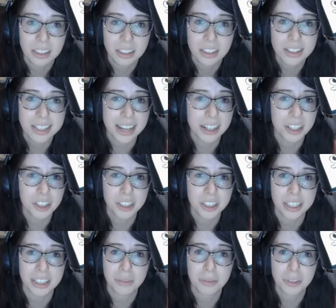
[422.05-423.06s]
Just get a
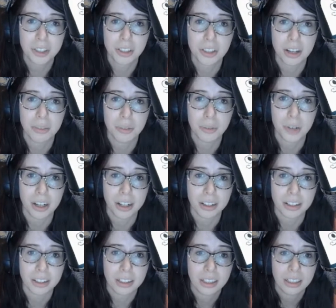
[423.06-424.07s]
crit, for the love of God.
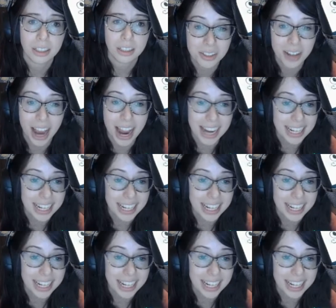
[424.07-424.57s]
I